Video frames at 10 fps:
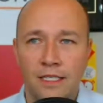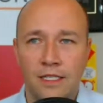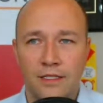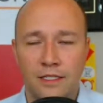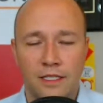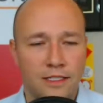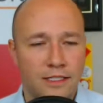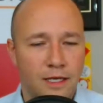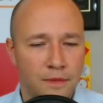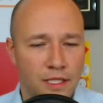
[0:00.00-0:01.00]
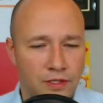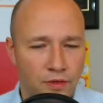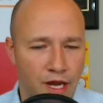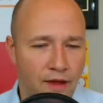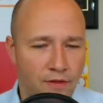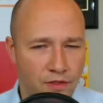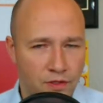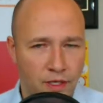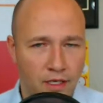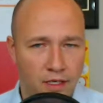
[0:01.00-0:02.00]
It's a double-edged sword to have those
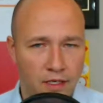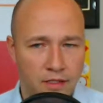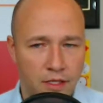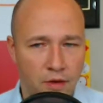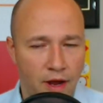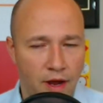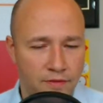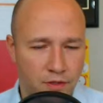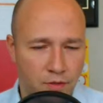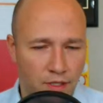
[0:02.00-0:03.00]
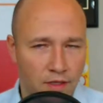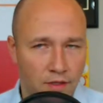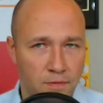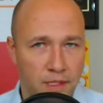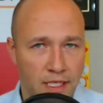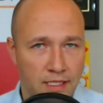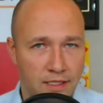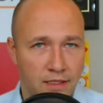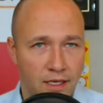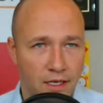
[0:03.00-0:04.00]
quick COFs or quick close,
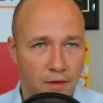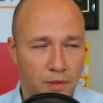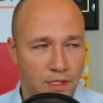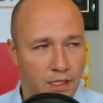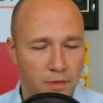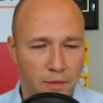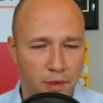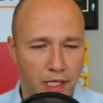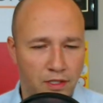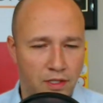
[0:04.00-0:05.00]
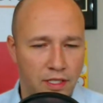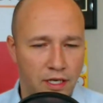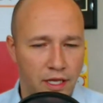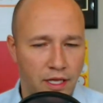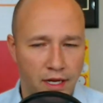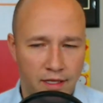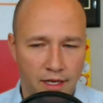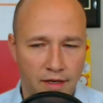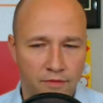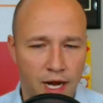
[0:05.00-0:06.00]
because it puts a little bit of pressure on you to get it
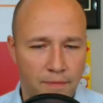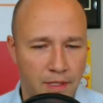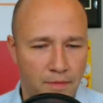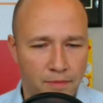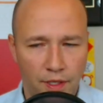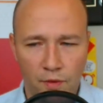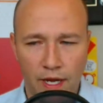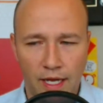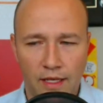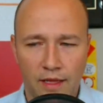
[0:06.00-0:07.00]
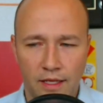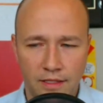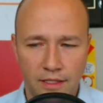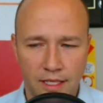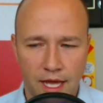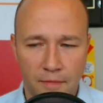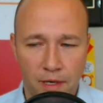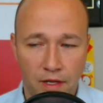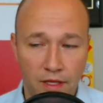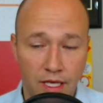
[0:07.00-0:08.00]
done and wrapped up pretty quick and things like that.
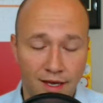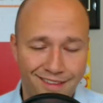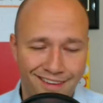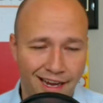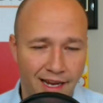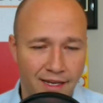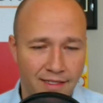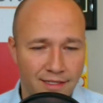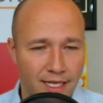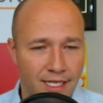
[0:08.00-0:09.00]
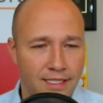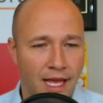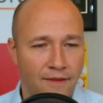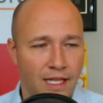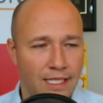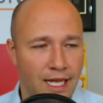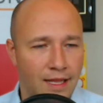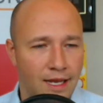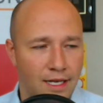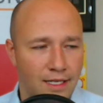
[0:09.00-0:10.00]
But on the other hand, it's nice to have that
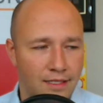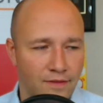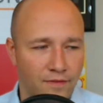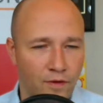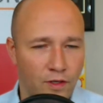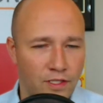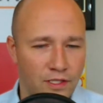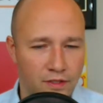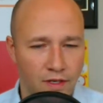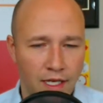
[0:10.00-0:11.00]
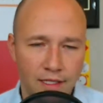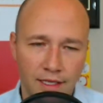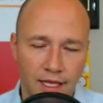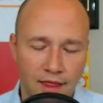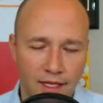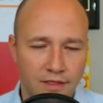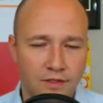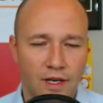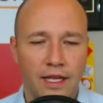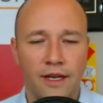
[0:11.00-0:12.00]
deadline because it forces you not to let things
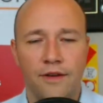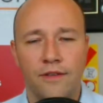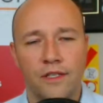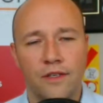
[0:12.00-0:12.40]
drag out. You